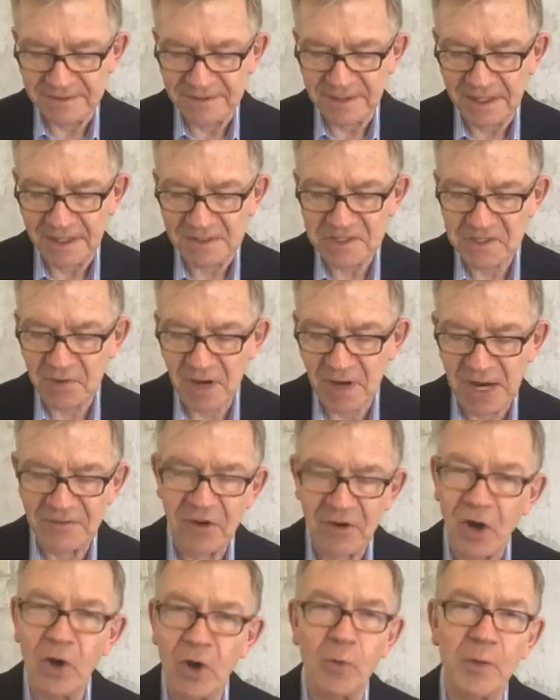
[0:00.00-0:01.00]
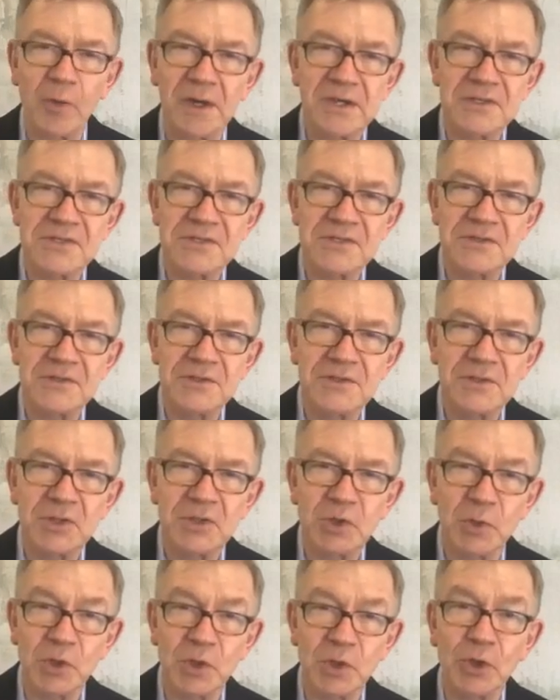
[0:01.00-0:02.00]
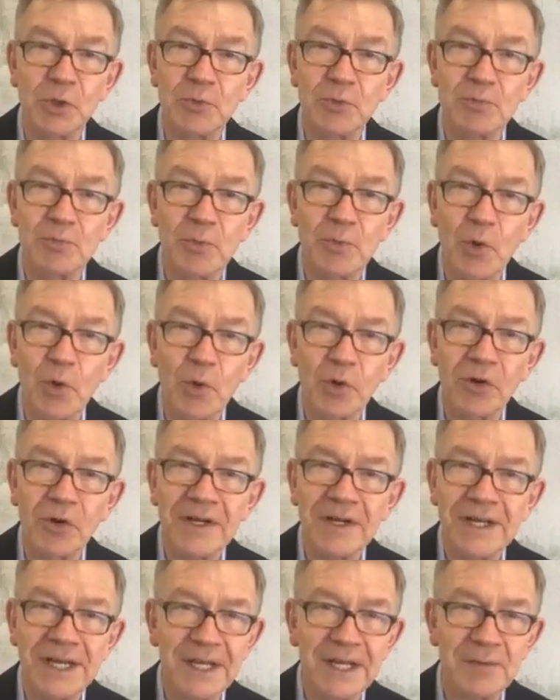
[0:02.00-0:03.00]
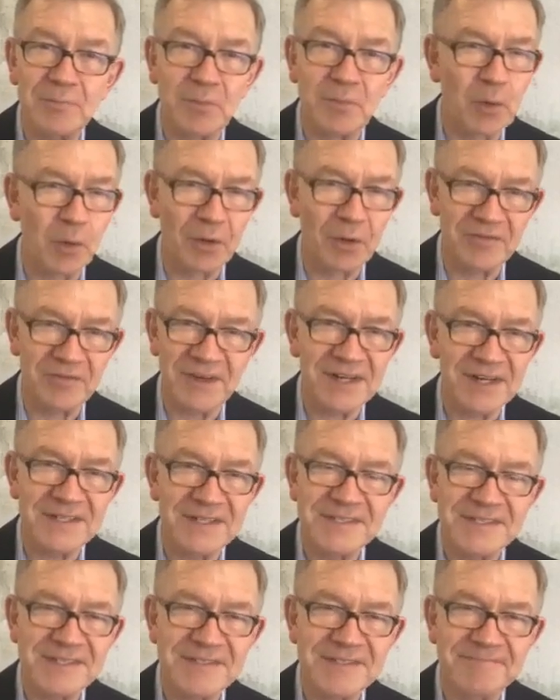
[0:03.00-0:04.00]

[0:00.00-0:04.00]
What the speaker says: And strive always to include more and more of us.